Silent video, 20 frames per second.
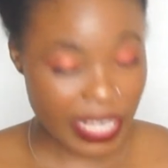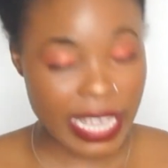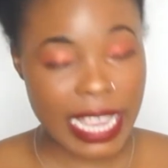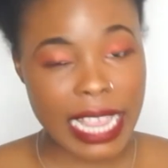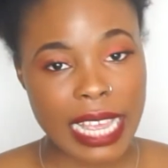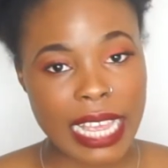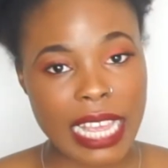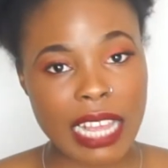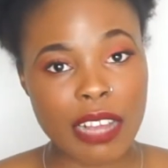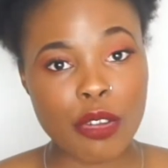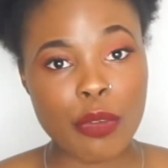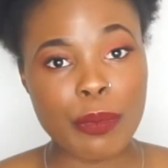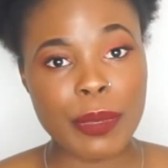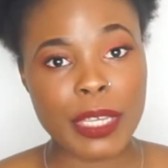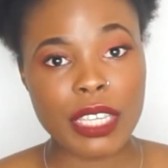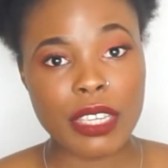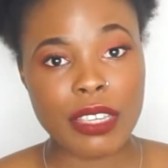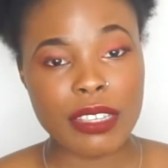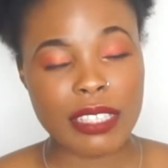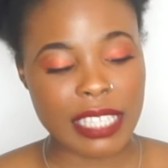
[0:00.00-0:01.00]
The hair I will be
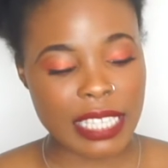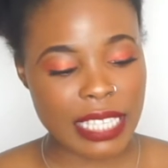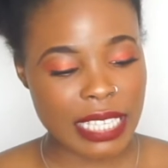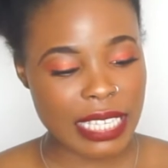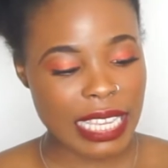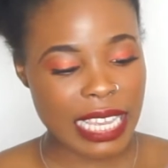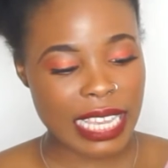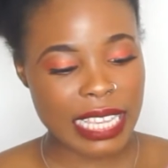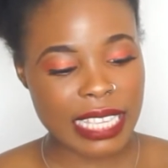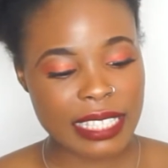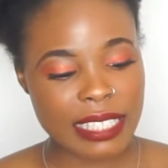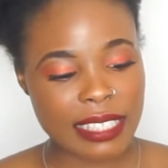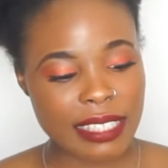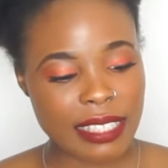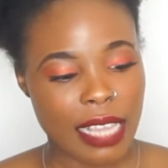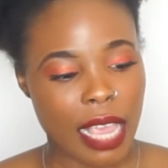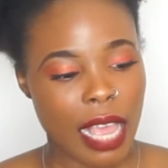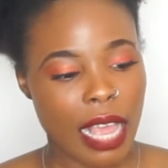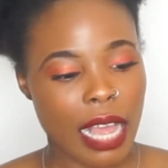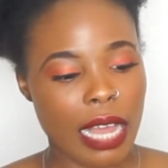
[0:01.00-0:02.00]
using
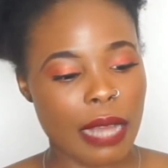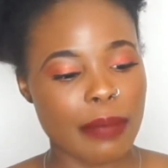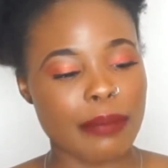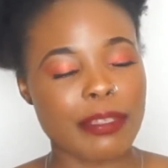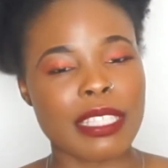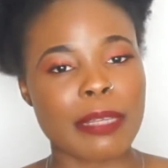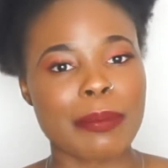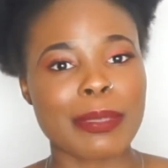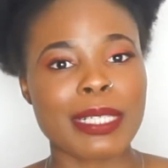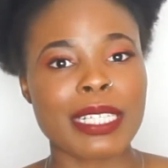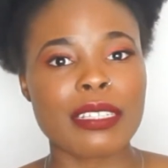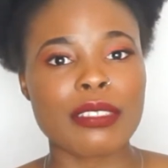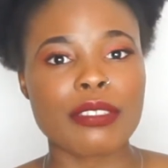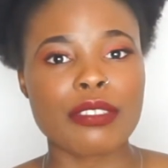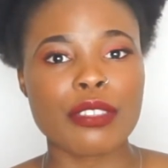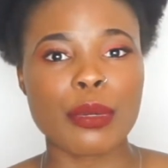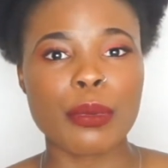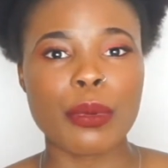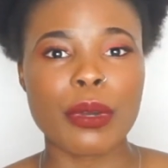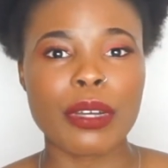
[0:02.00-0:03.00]
is similar
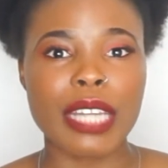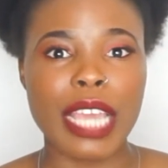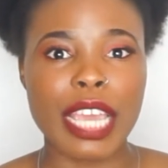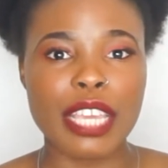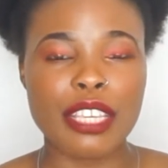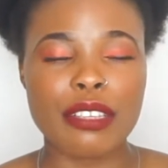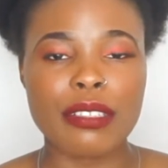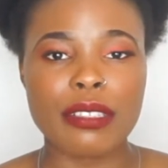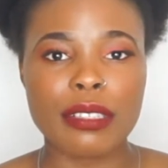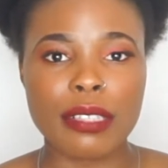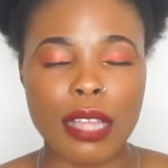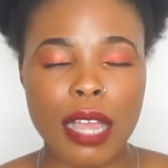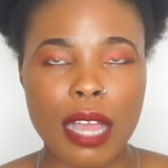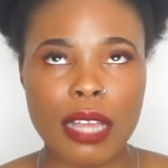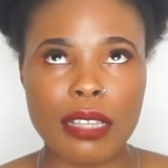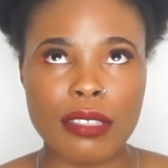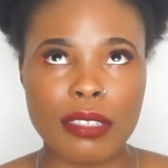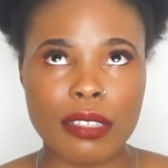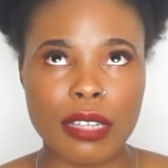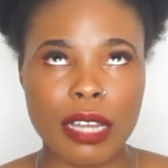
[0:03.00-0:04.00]
to the one I used
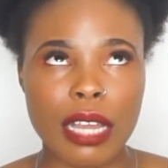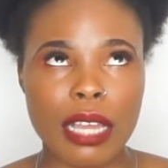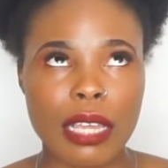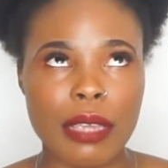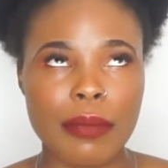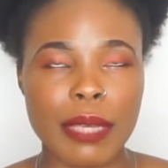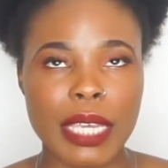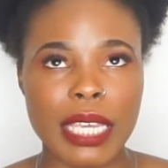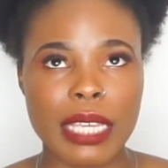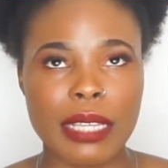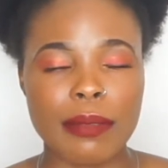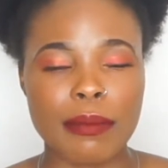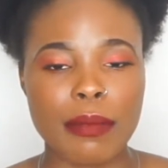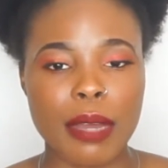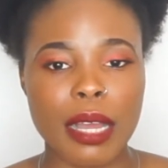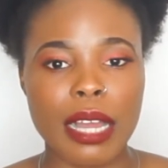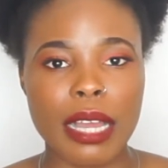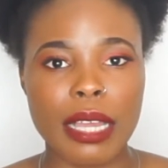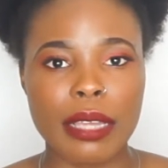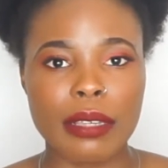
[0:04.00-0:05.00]
last time in
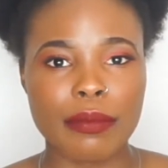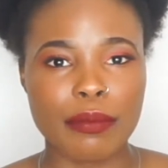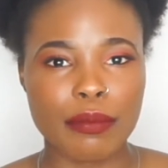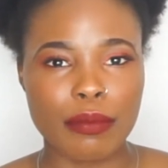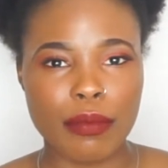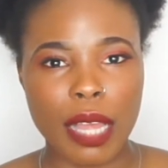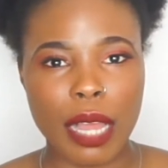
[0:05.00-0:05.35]
my